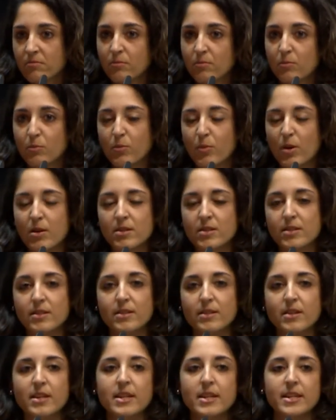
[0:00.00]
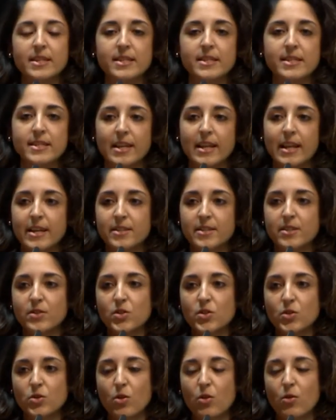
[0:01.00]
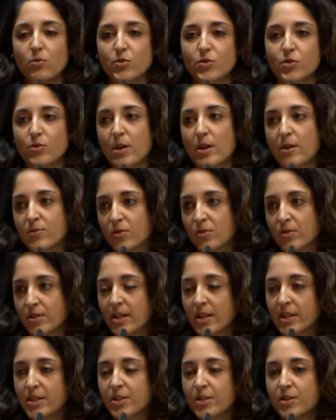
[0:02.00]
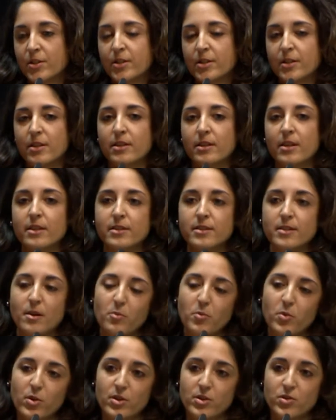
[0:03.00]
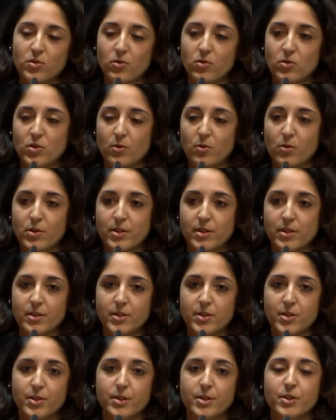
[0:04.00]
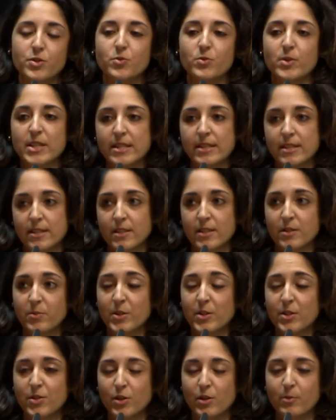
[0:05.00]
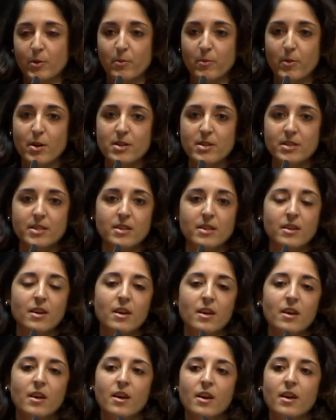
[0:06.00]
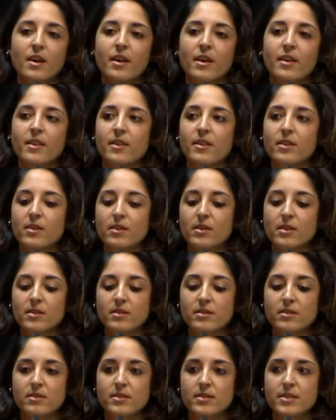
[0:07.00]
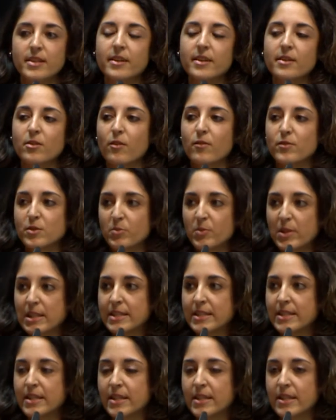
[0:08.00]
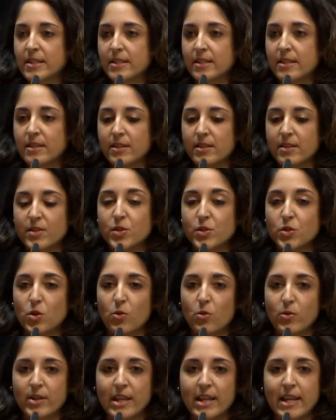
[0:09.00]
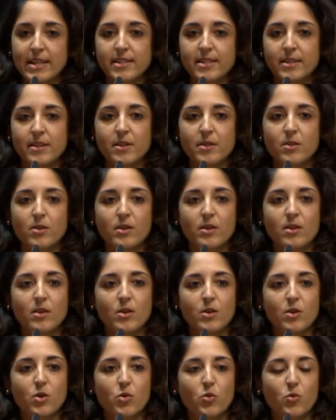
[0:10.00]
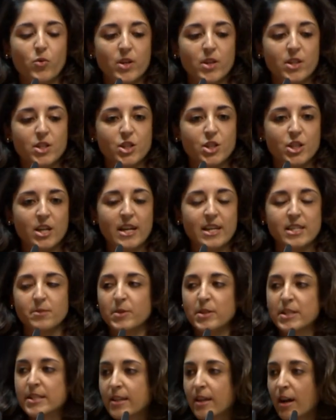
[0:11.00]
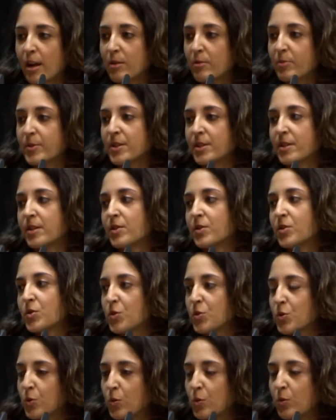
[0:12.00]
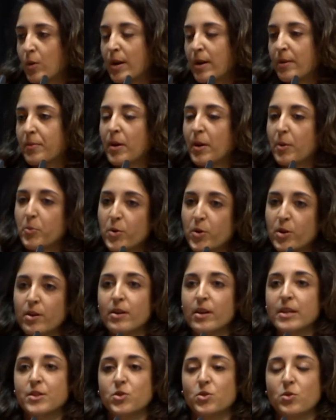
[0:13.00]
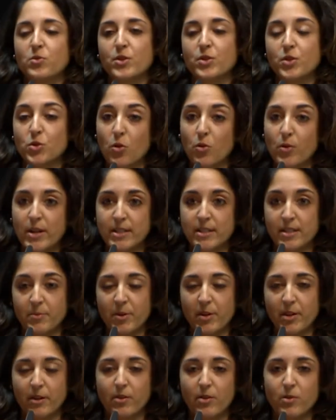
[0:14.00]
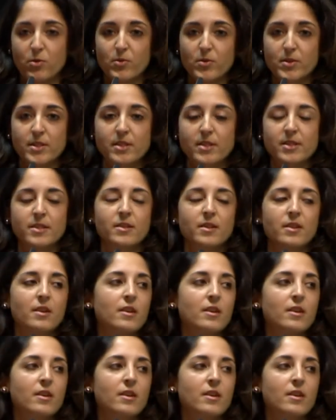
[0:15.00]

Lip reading: mass. It is clad in stone throughout on the exterior and some parts also on the interior to assist with the thermal mass. The skin of the building is a stone cladding, which has been sculpted to appear as though the stone has been eroded.